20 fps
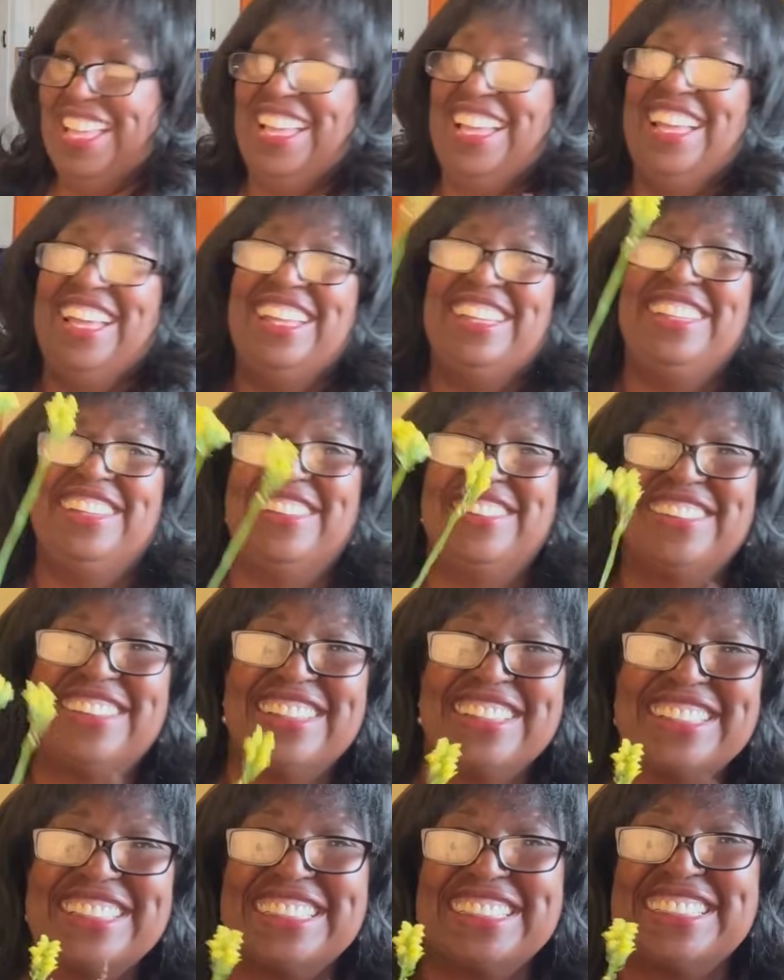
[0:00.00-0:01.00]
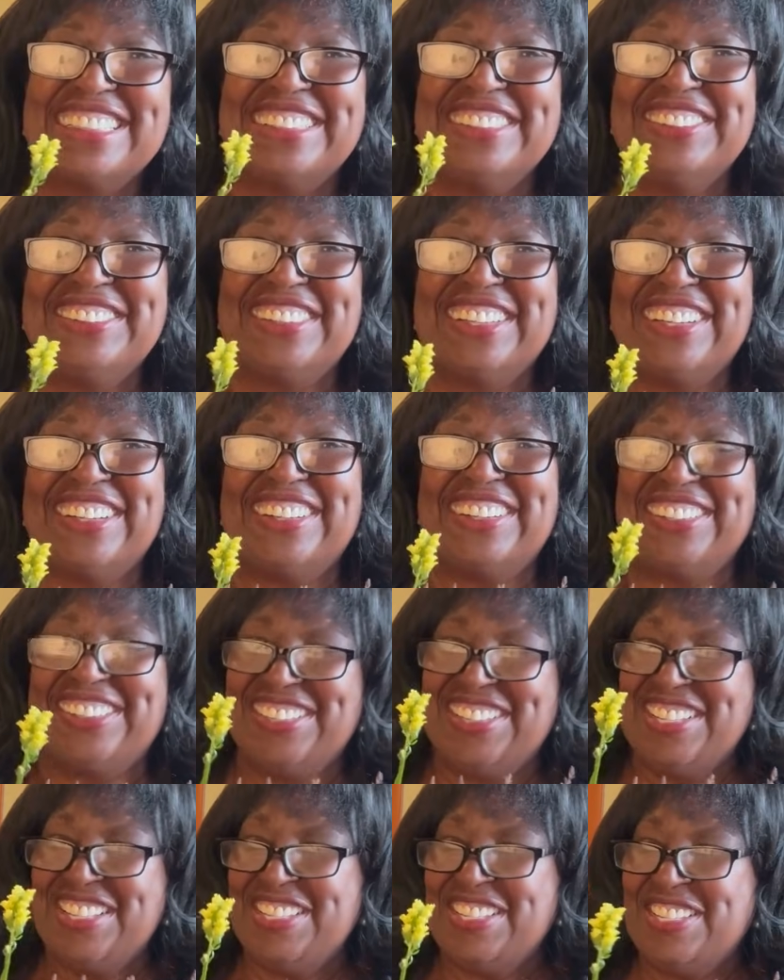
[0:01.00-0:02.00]
I know this is too
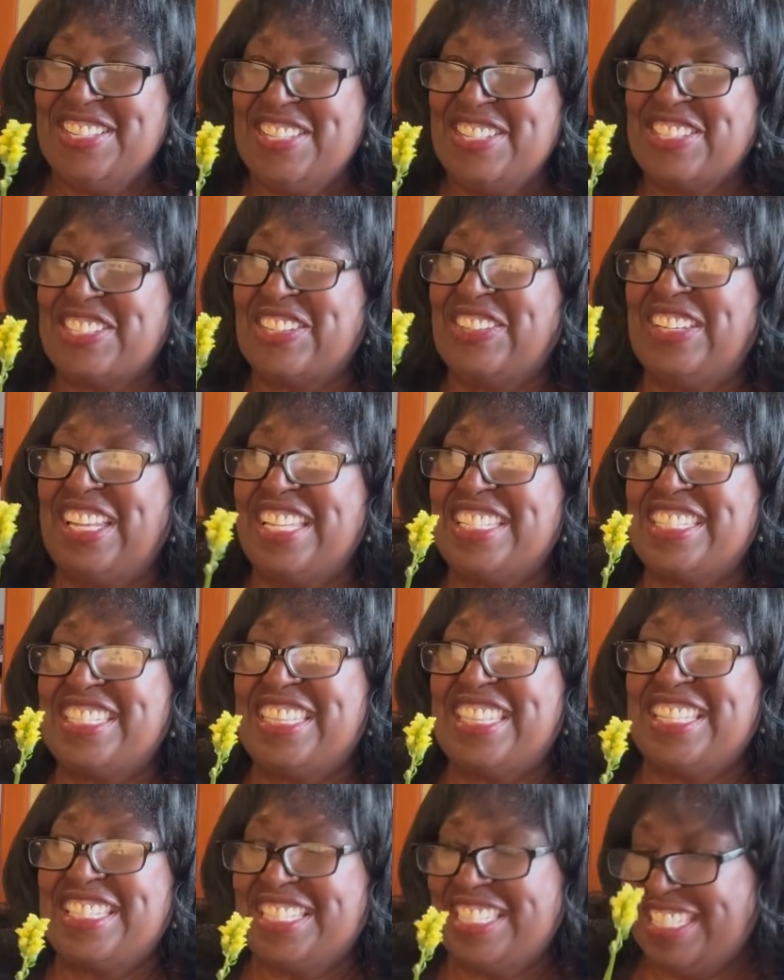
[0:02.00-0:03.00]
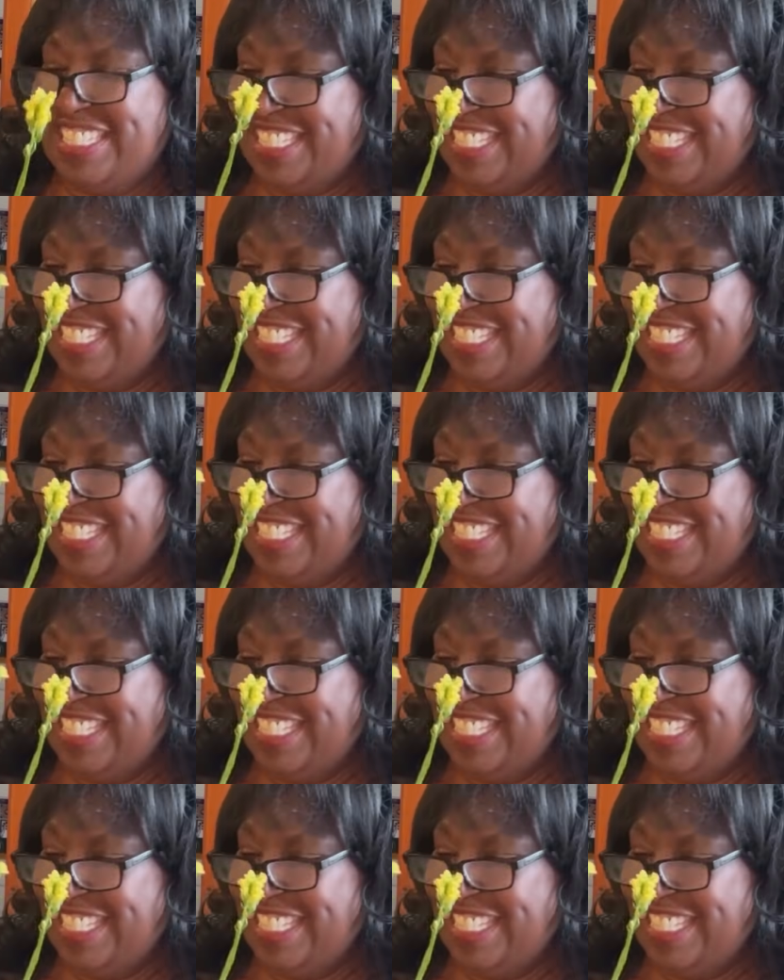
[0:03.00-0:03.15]
tall. So this is